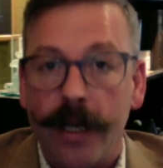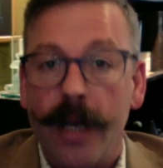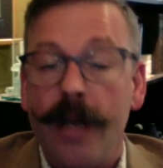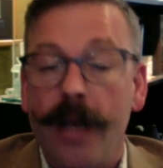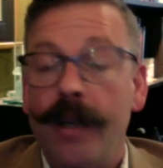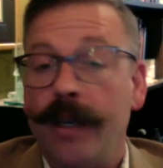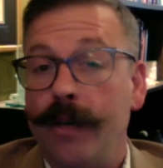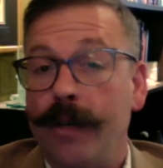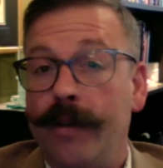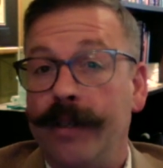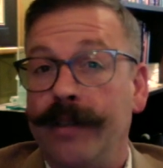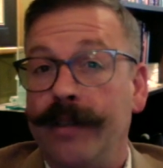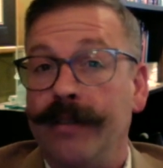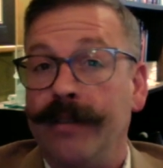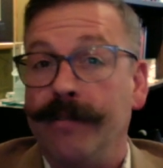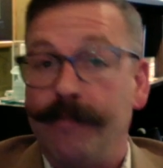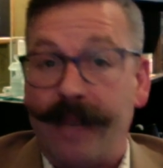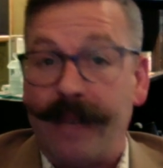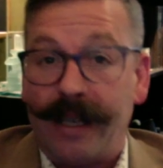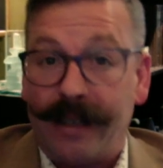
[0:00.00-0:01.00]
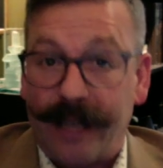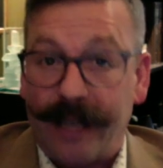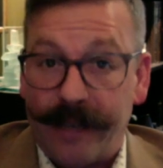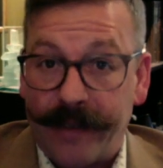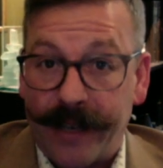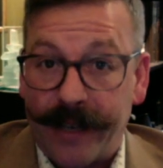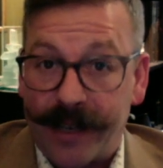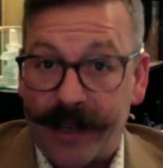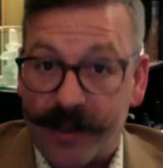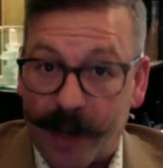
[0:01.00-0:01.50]
You can be living
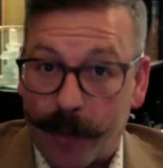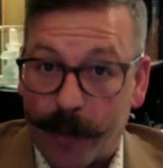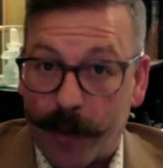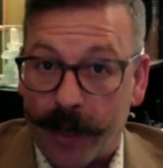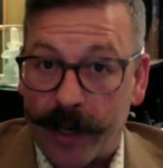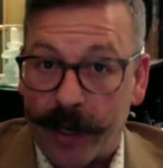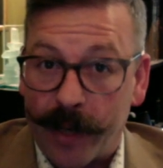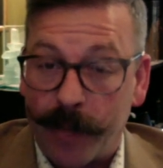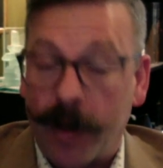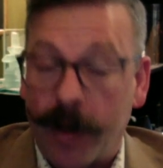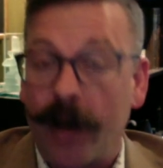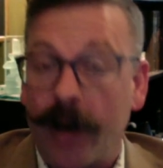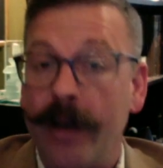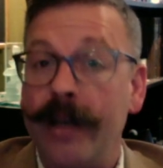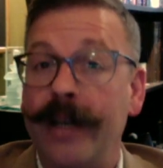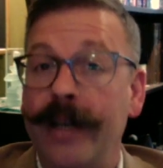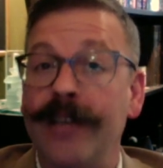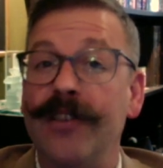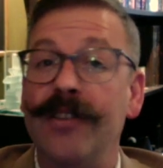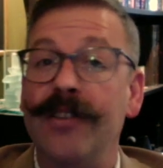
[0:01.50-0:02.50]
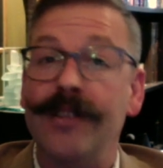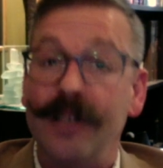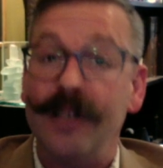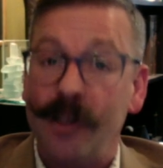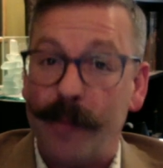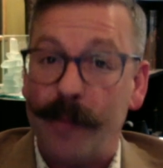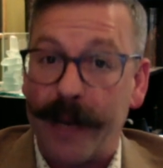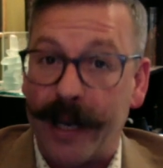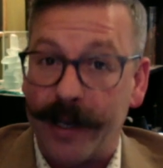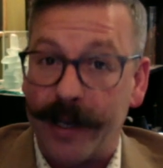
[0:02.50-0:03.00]
separate and apart and still be
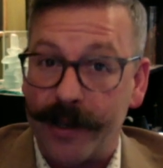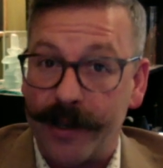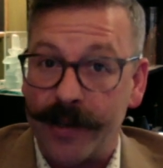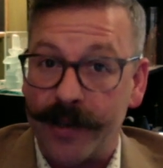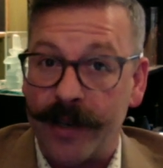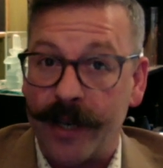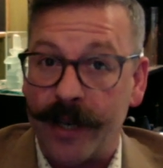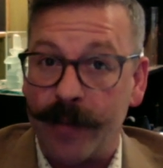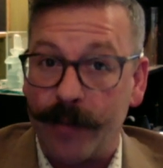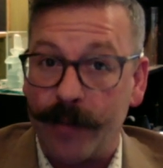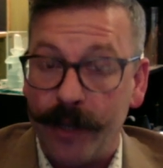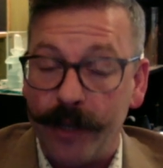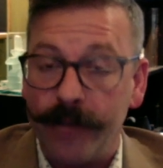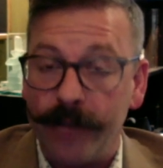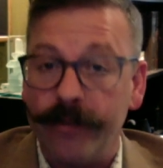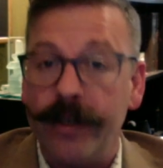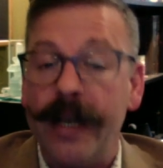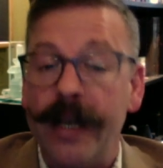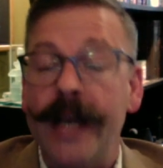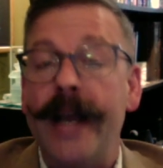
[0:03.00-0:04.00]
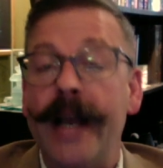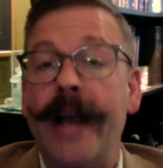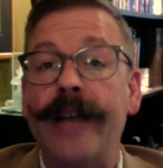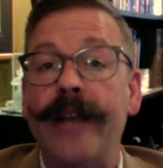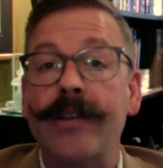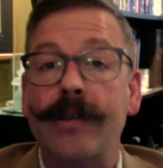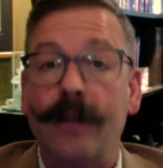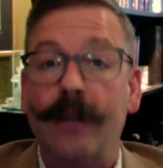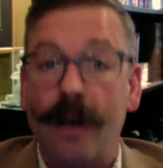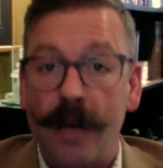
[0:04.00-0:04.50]
under the same roof, as
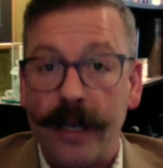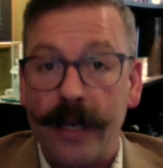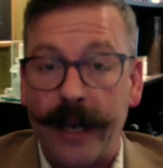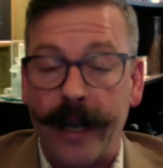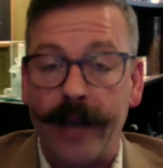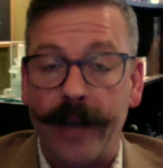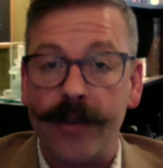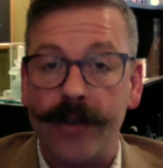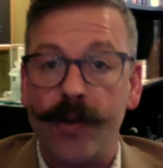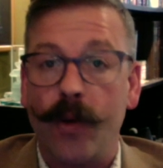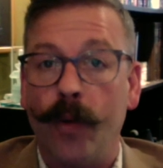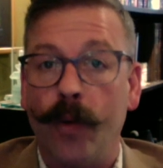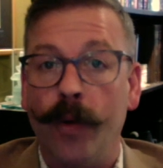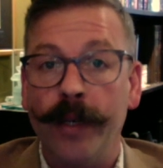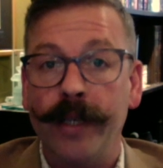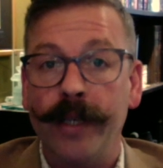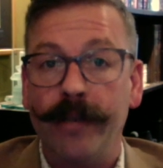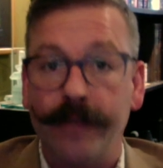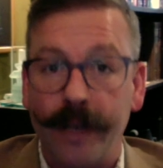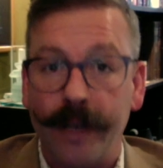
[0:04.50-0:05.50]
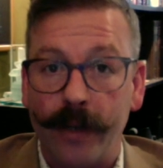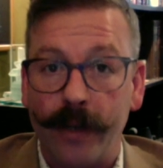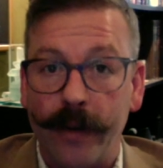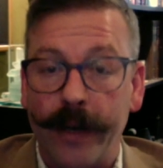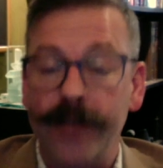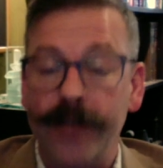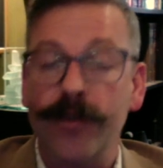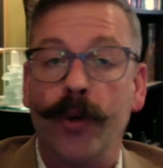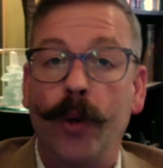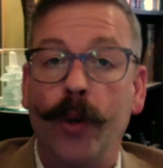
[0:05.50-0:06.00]
long as one of you has
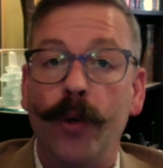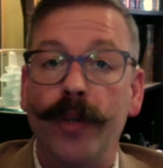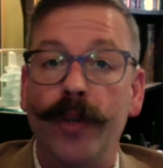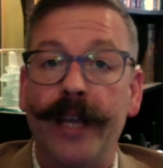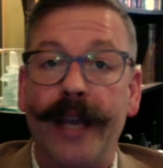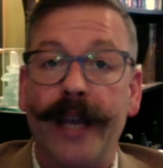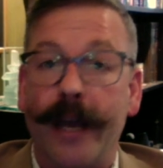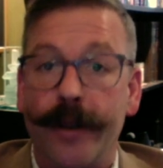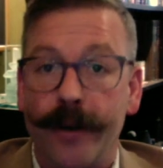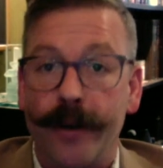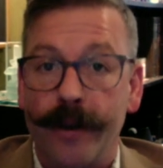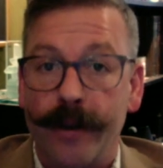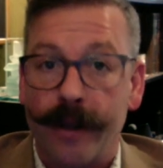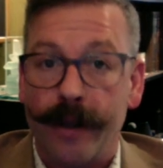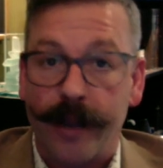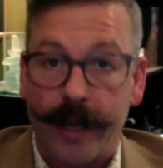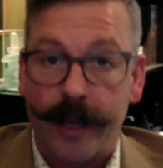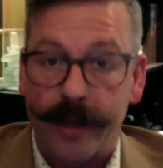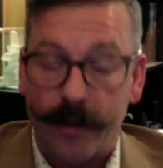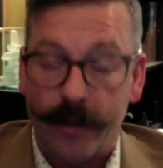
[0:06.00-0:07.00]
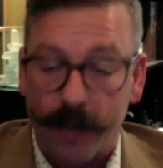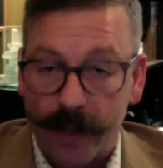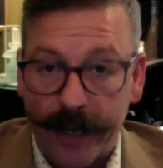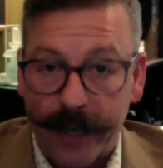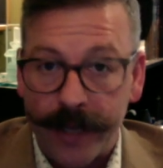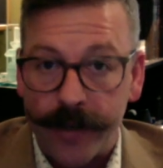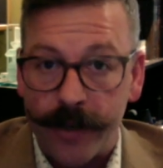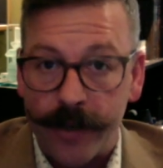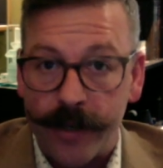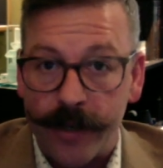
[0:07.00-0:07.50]
told the other that the
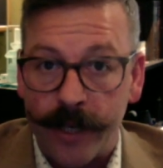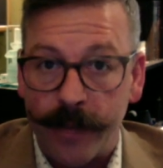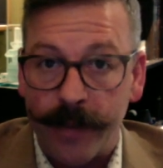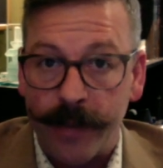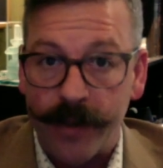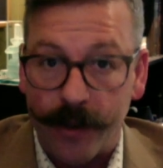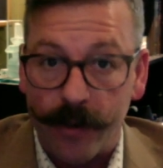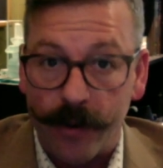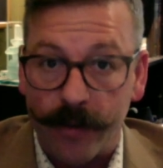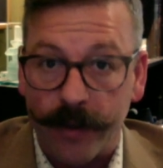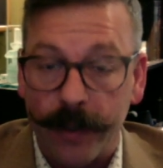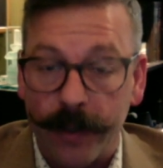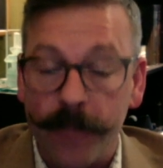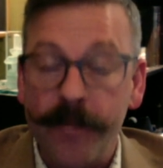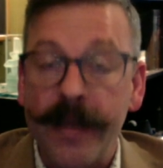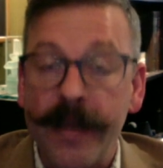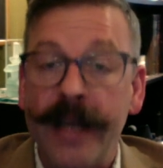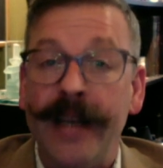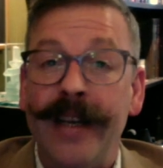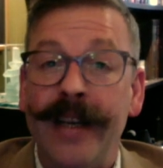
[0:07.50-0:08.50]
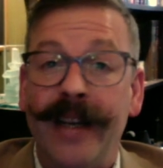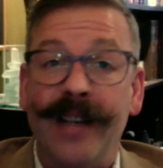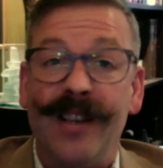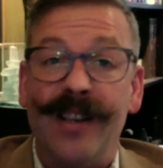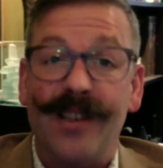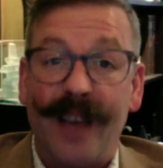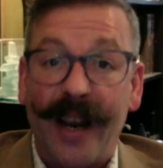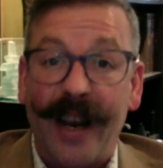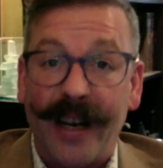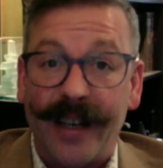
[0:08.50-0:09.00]
relationship is over, and
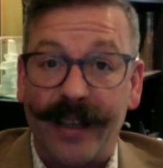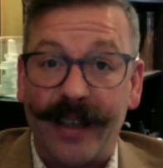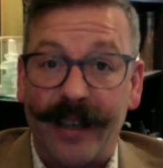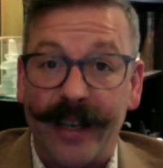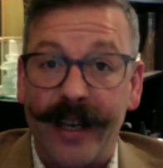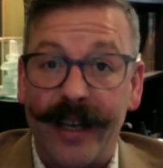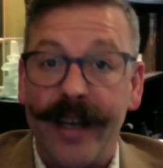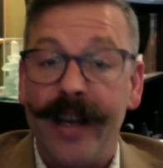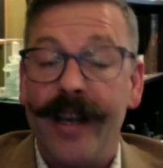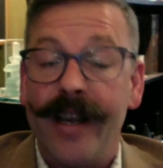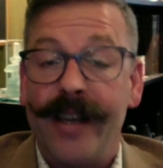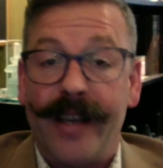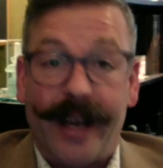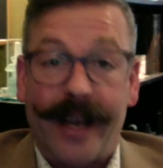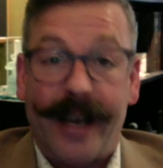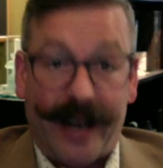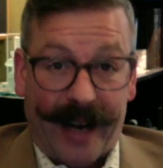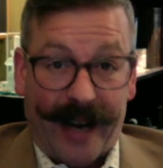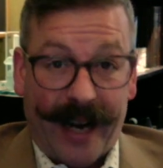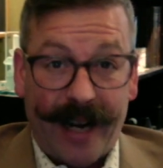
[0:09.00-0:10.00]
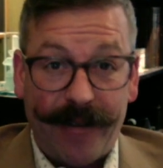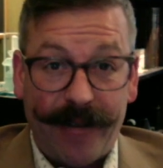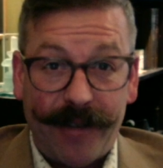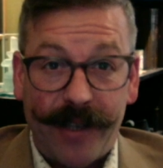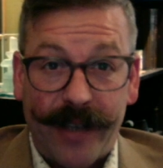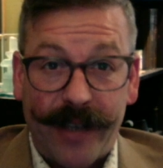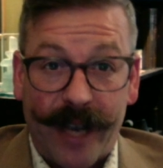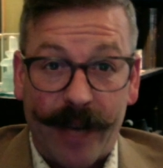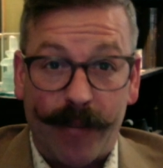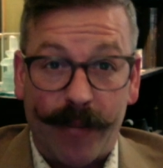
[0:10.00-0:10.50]
secondly, that after
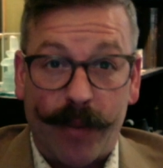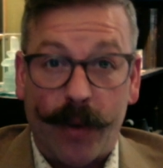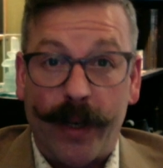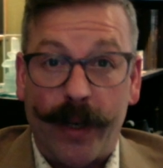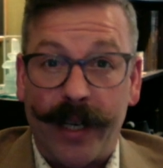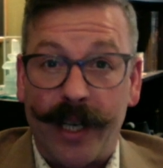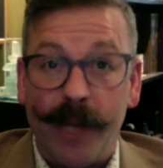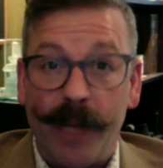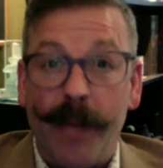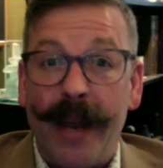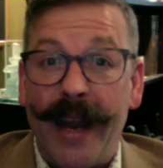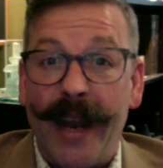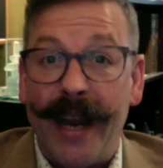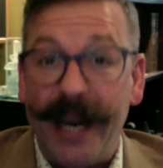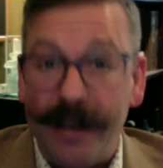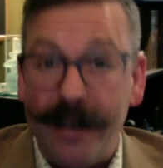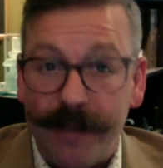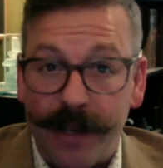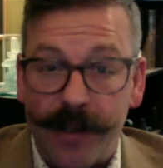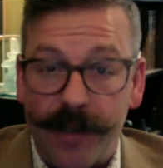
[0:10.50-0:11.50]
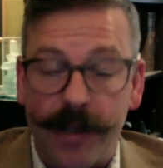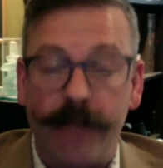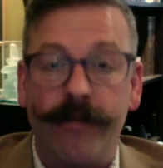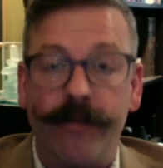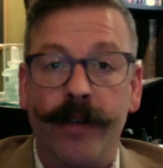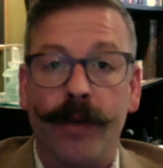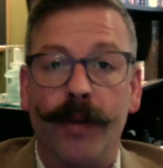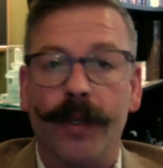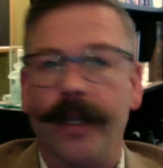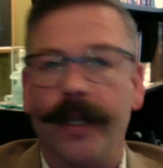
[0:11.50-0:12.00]
that point you behaved as if your
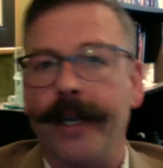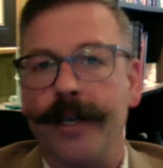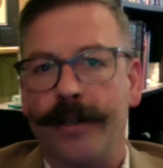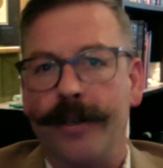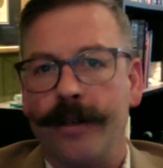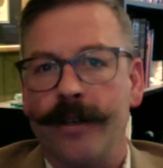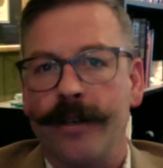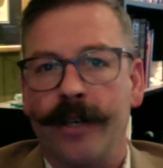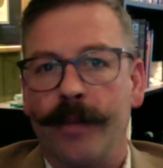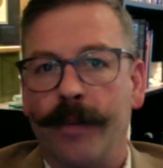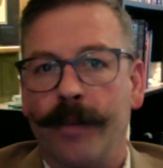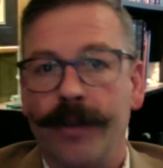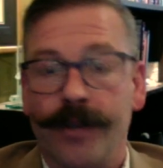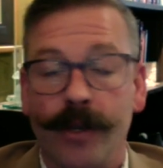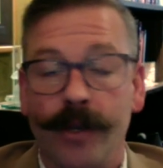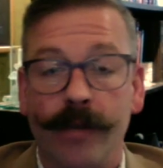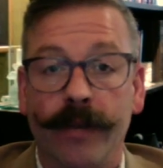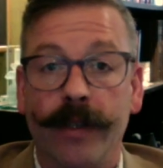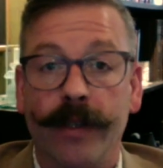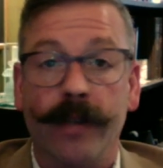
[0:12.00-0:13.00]
relationship was over.